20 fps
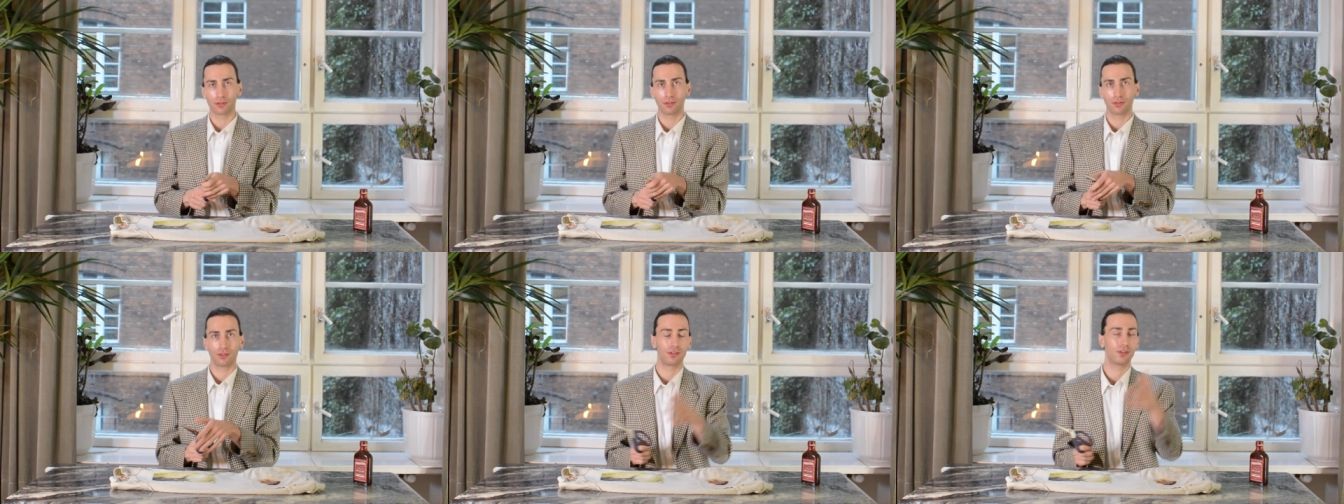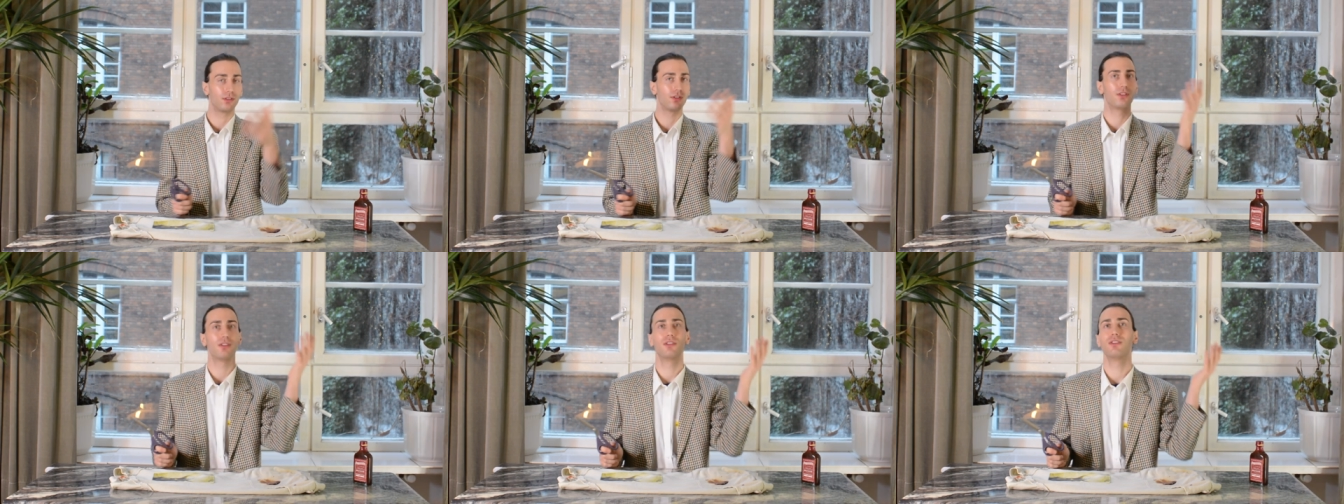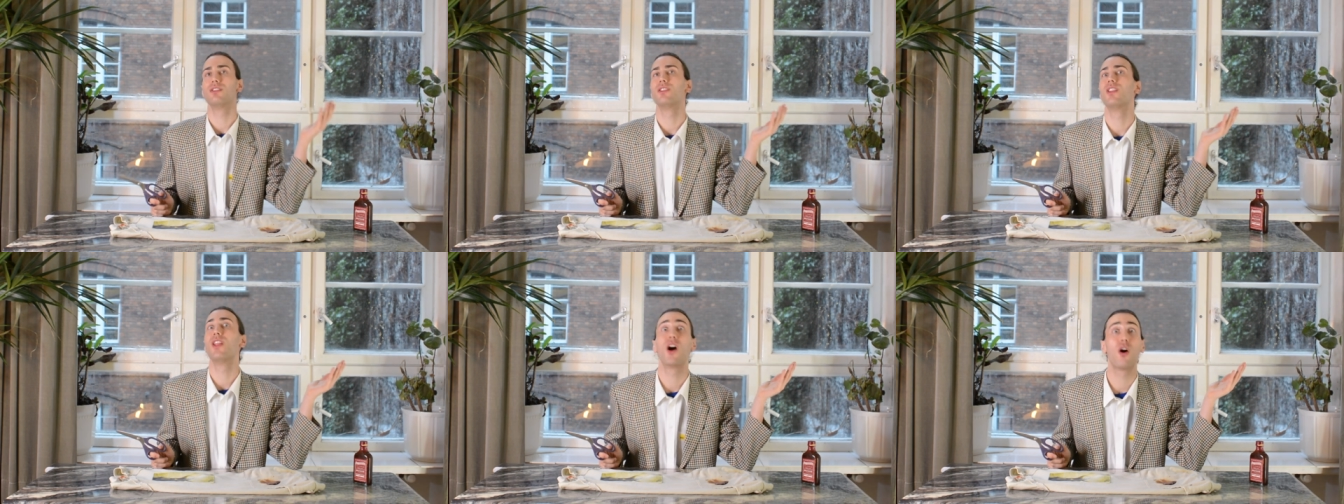No
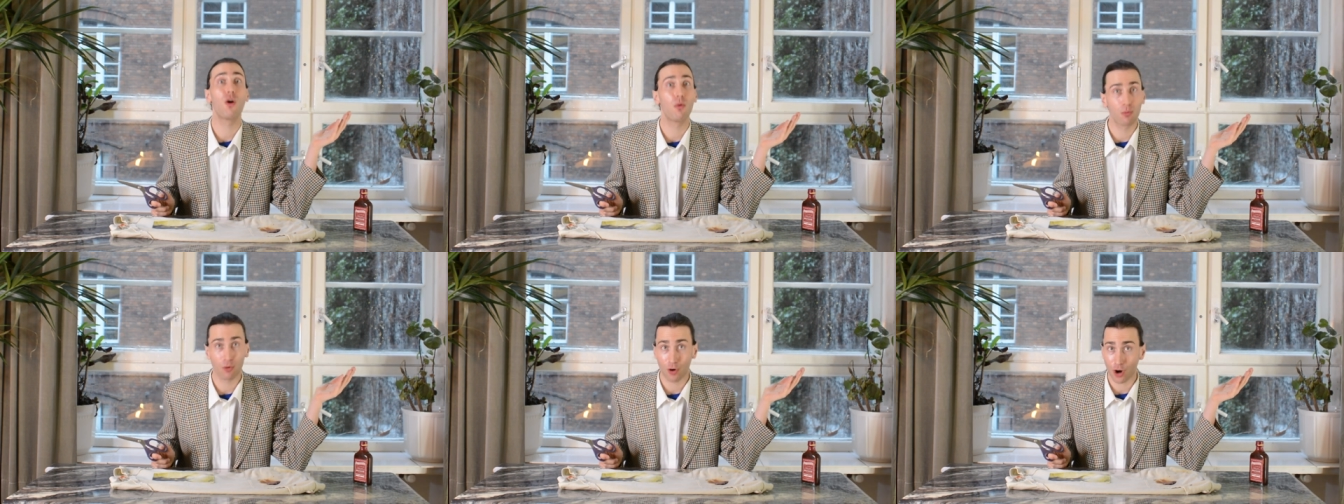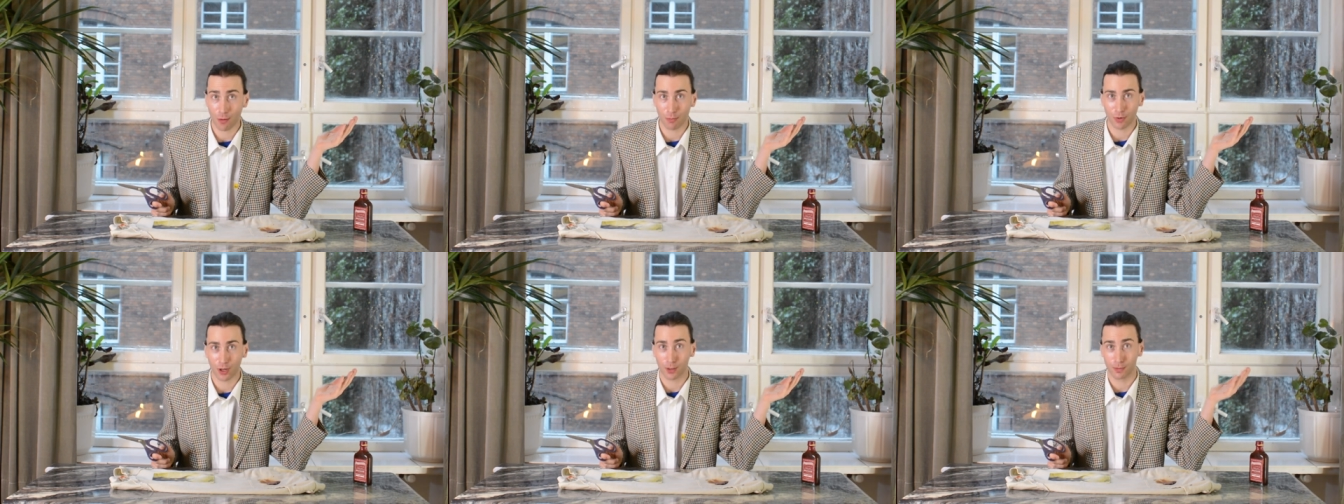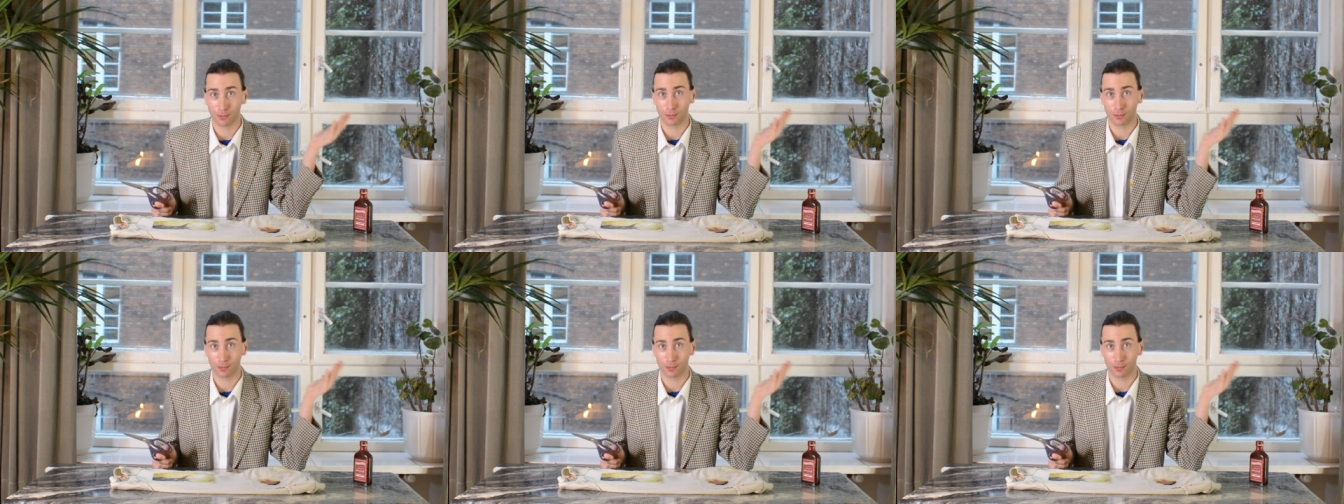problem at all.